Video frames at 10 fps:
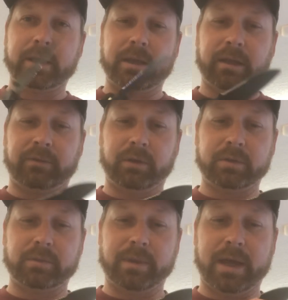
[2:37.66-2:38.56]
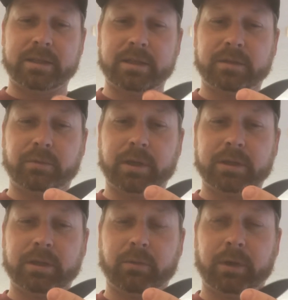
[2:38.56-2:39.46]
if there was a bad
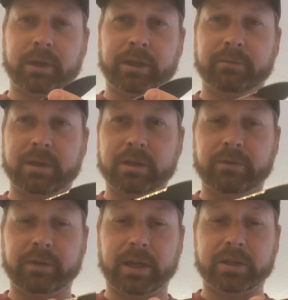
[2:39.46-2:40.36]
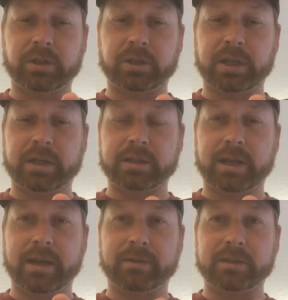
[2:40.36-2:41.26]
situation, I wanted to give myself an extra chance to
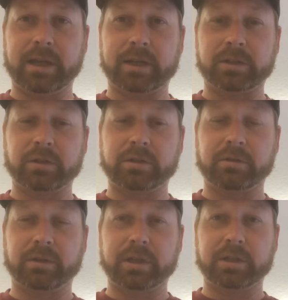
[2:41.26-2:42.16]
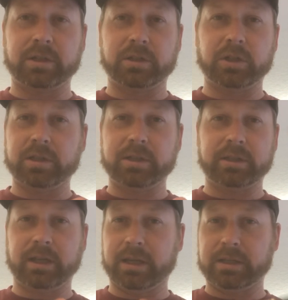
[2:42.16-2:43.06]
have this extra serration just in
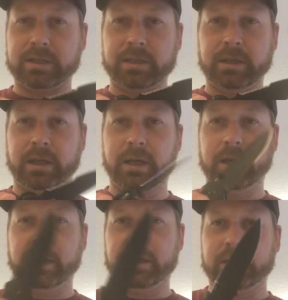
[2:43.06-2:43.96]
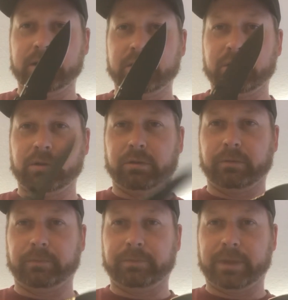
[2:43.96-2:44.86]
case. So
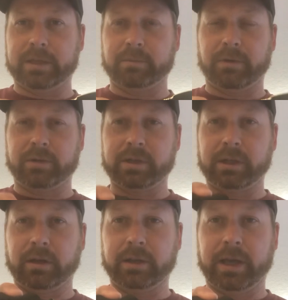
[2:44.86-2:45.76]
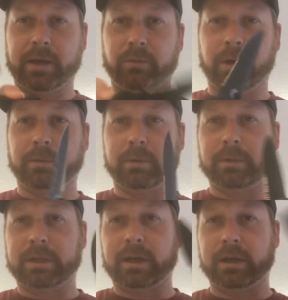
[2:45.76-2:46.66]
that's my reasoning on that, why I'm going to be
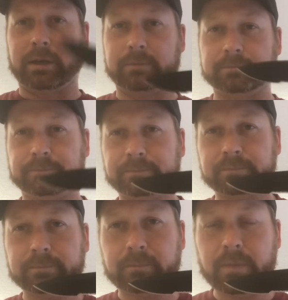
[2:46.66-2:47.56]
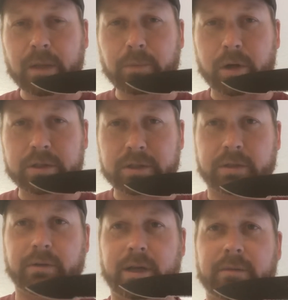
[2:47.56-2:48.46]
carrying partially
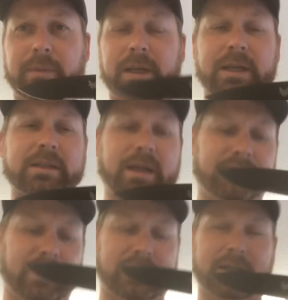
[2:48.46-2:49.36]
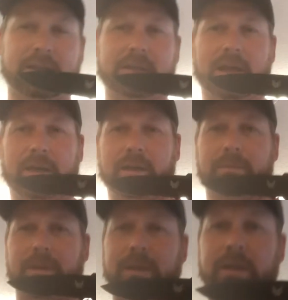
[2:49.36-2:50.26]
serrated. My next knife I get is not going to
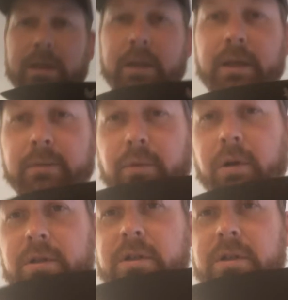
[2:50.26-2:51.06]
be partially